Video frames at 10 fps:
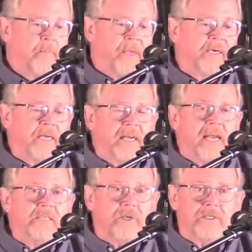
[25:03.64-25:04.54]
Many
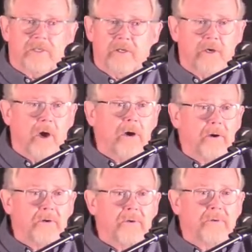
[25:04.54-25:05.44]
ages
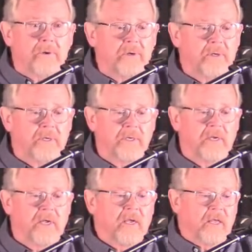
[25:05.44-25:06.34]
ago,
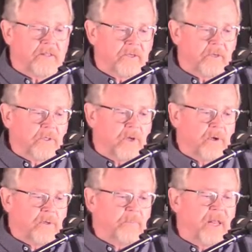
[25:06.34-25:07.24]
the good
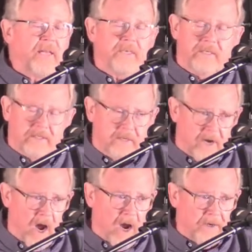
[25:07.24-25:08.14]
Lord planted a
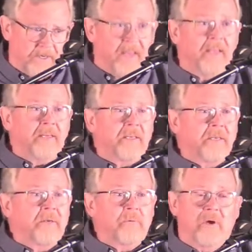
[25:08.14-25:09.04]

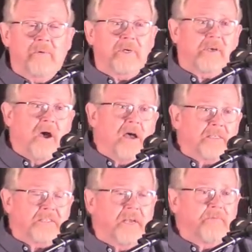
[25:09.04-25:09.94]
garden where he
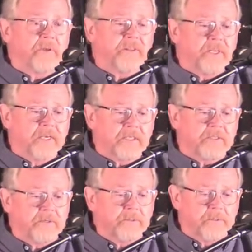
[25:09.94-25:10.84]
caused everything
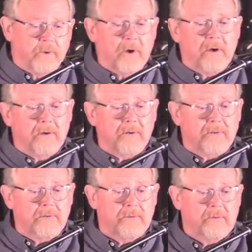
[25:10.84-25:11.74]
to
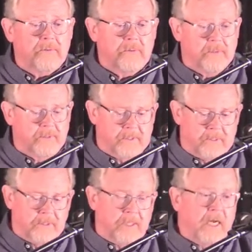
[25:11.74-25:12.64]
grow.
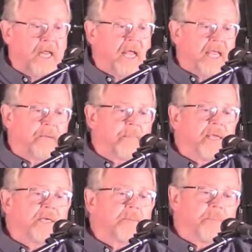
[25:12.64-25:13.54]
He
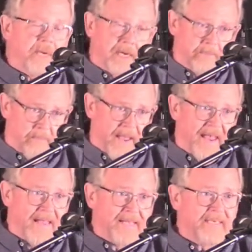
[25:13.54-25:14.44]
made him a
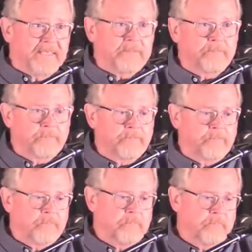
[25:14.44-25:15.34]

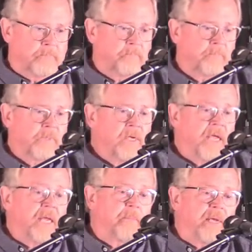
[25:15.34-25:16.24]

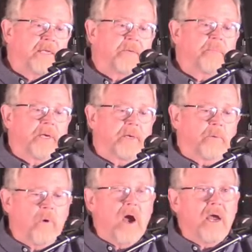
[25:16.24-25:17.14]
man, he made him a
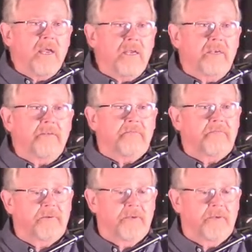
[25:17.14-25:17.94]
wife,